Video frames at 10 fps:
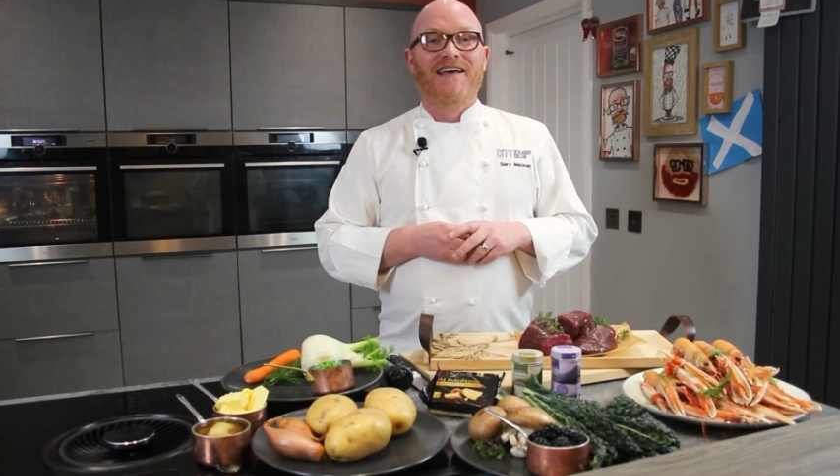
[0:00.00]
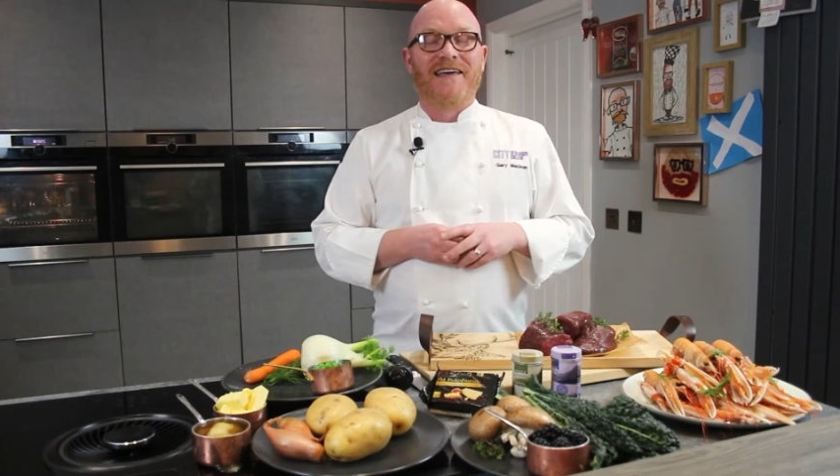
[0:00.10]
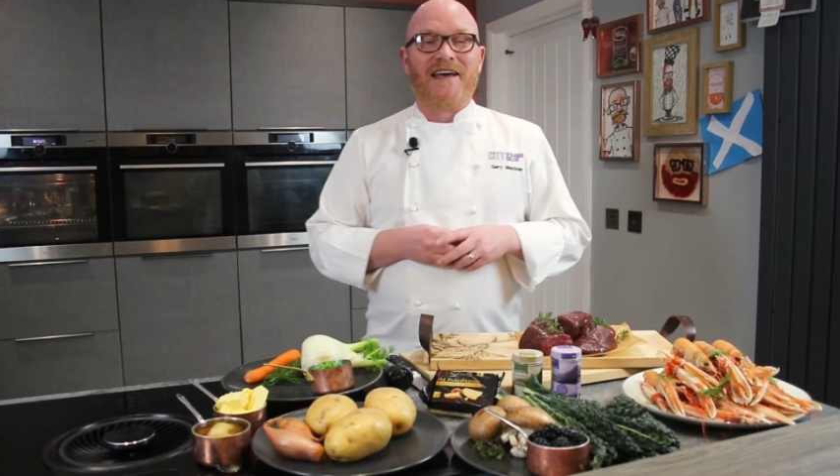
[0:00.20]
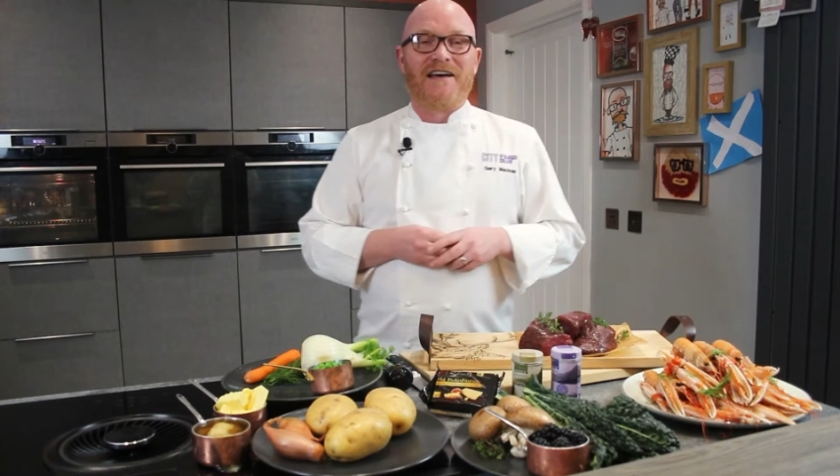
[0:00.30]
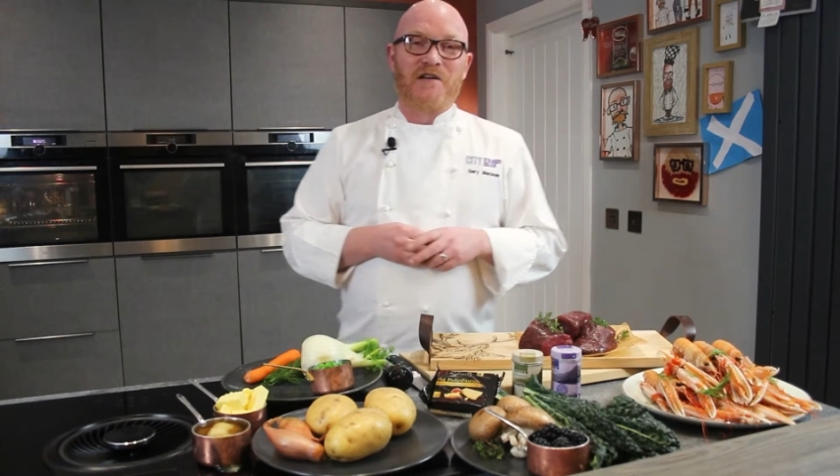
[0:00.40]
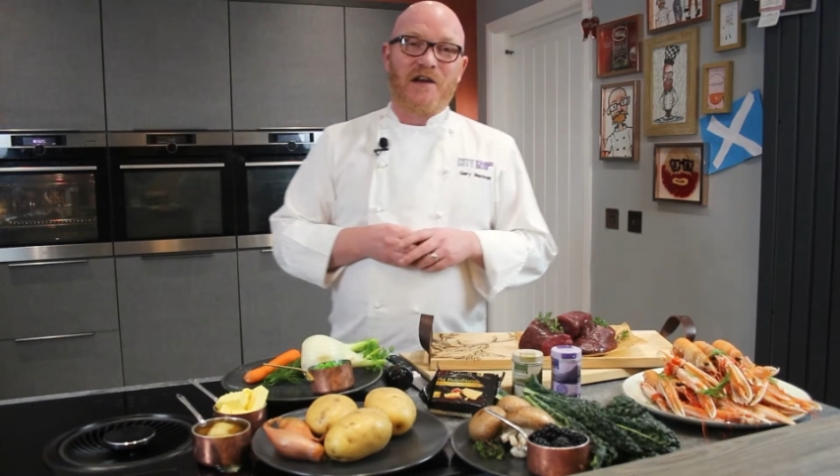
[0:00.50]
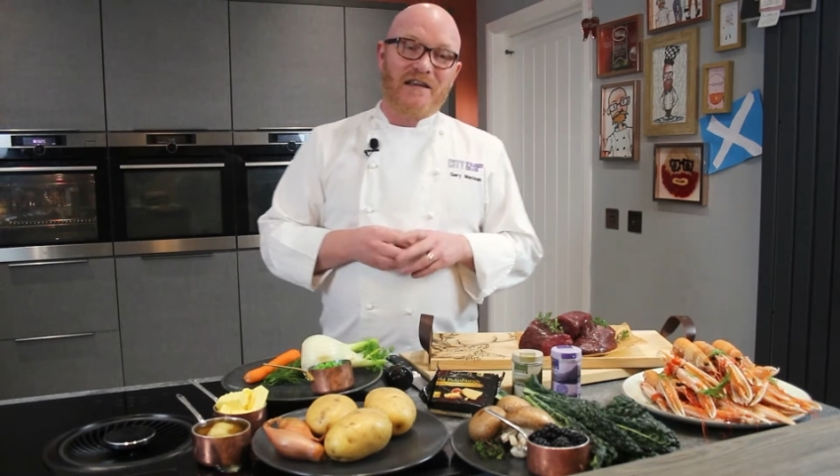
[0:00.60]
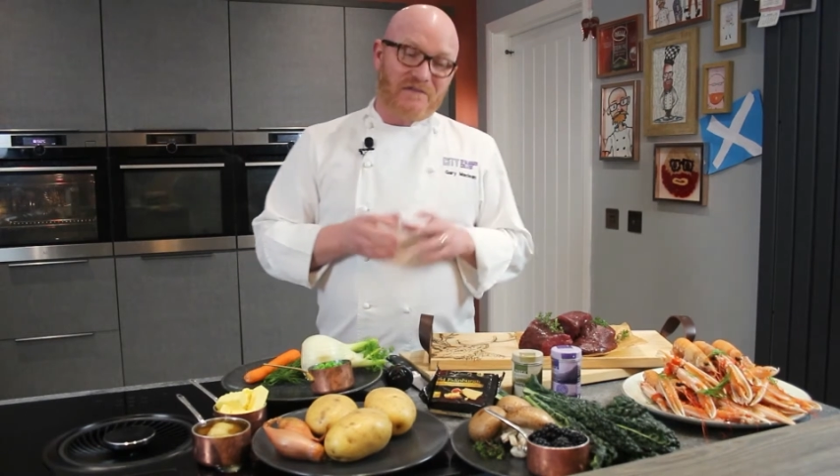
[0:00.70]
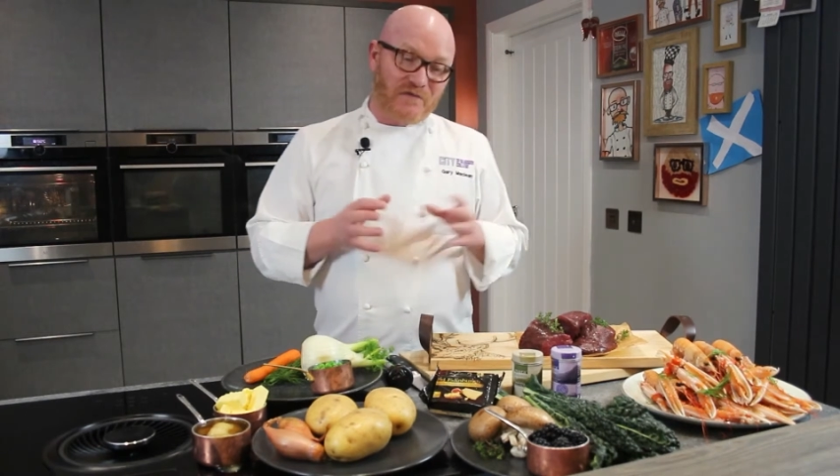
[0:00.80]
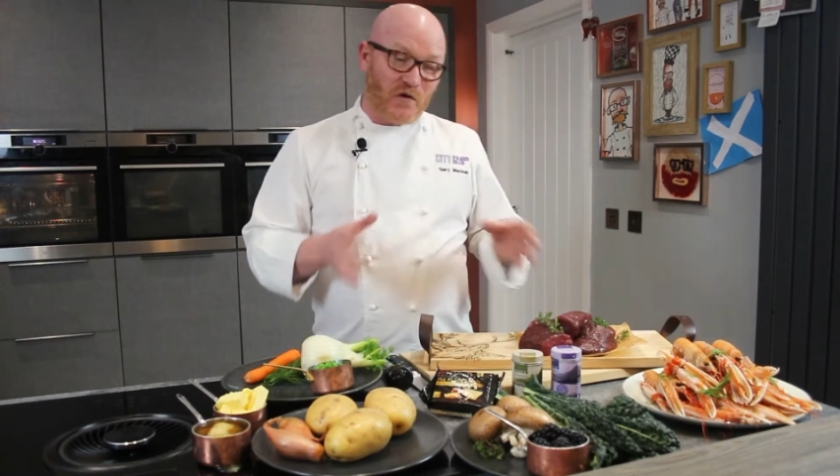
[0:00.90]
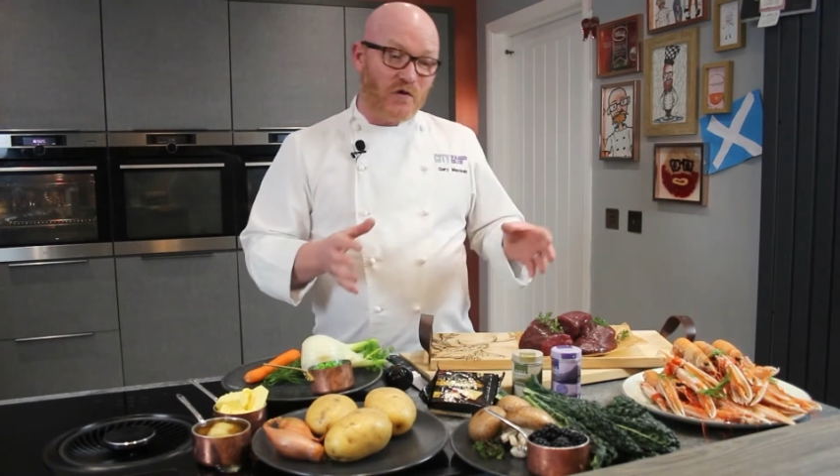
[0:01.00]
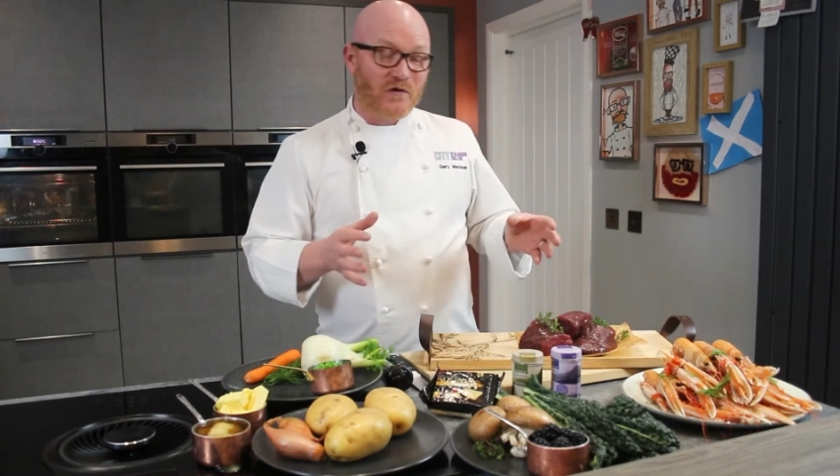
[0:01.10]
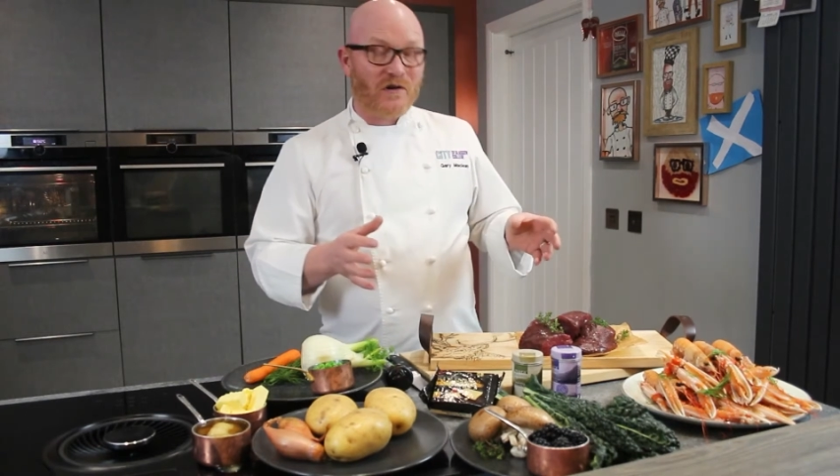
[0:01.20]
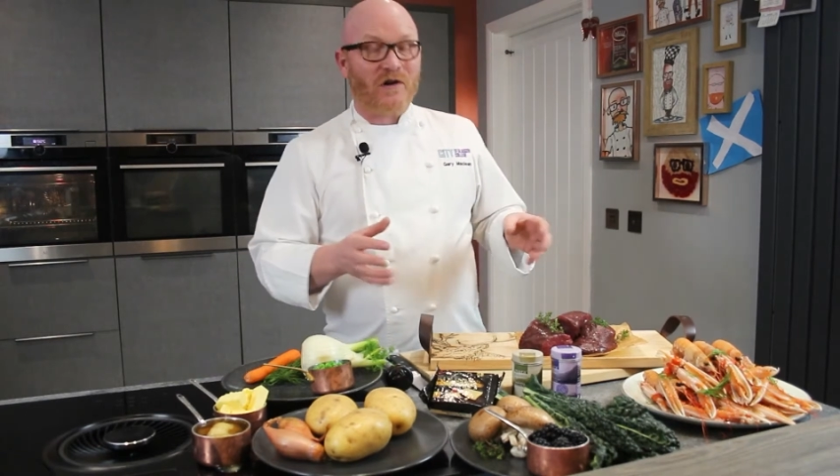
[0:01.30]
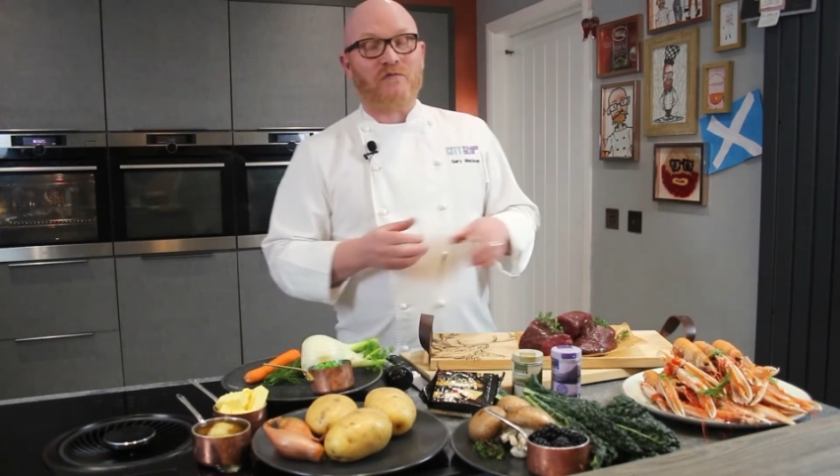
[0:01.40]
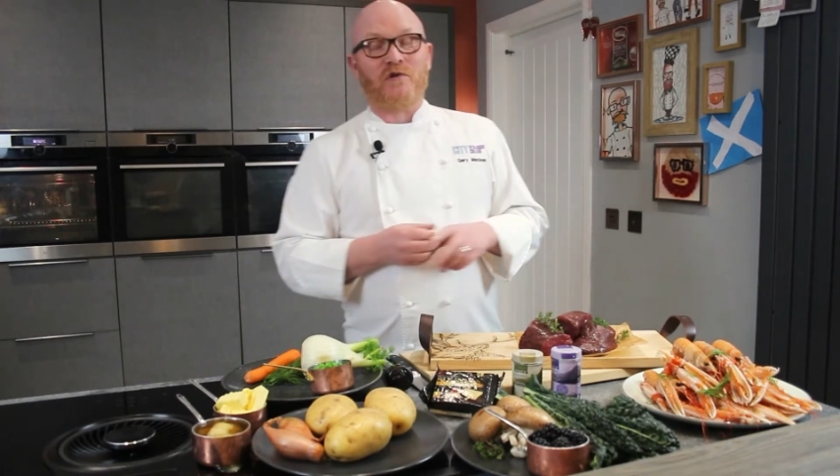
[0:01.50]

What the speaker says: get a great view of